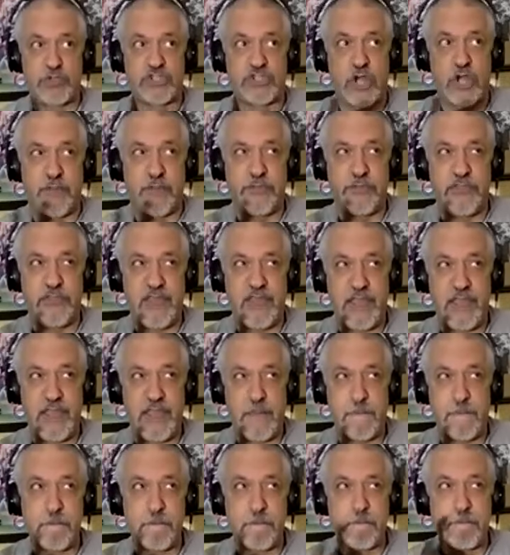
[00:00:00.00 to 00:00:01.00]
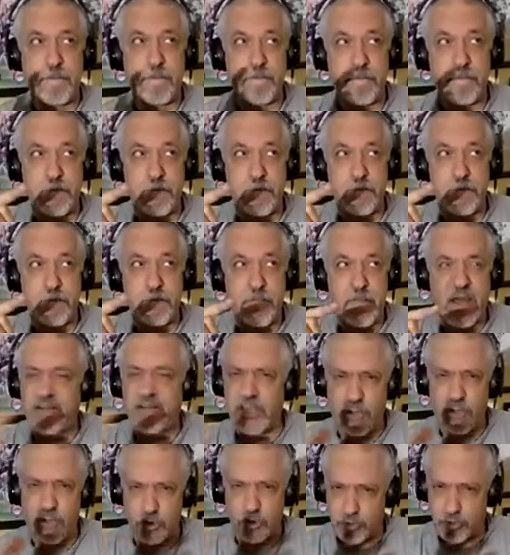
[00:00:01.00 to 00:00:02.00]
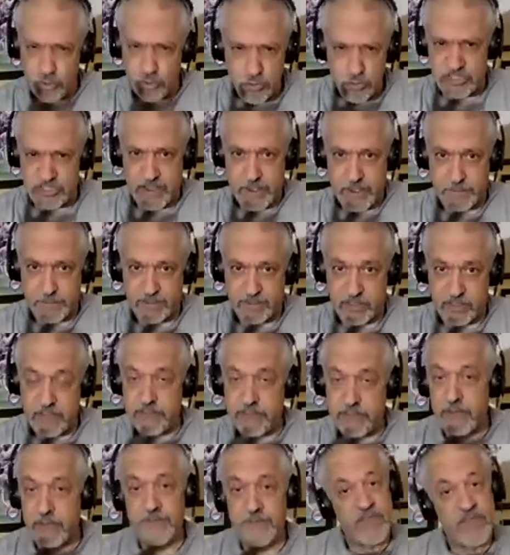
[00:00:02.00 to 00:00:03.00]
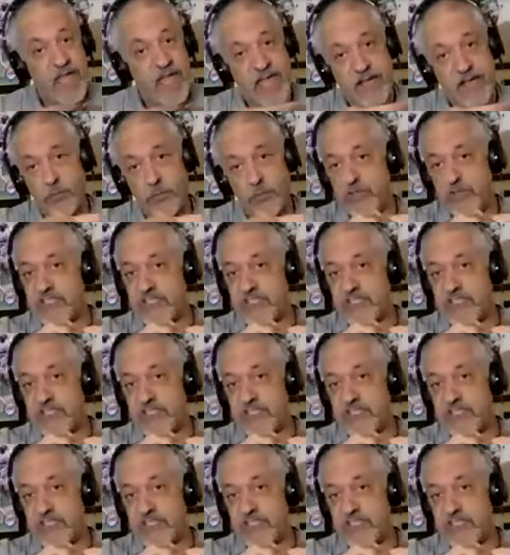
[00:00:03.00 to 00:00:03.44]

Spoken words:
which was on the Monday or Tuesday, I believe.